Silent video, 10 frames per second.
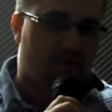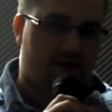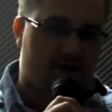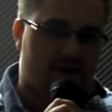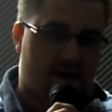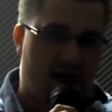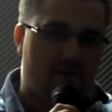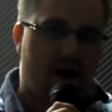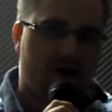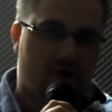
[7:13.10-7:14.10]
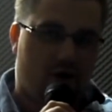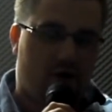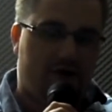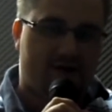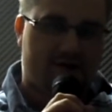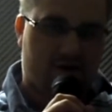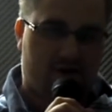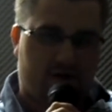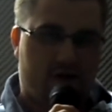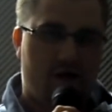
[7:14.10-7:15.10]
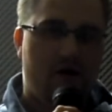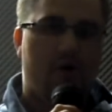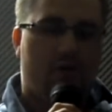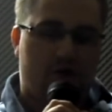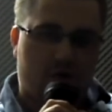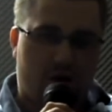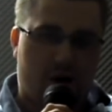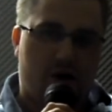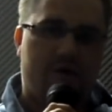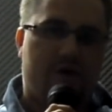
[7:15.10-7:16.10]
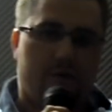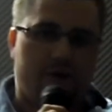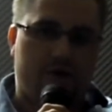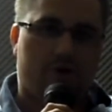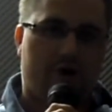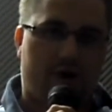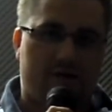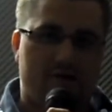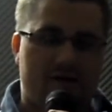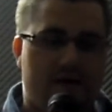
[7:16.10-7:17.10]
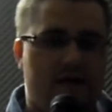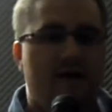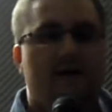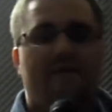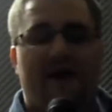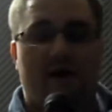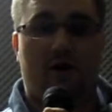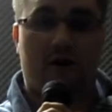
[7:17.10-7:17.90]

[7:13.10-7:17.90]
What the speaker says: was the same as gold and silver, which were the original currency that in our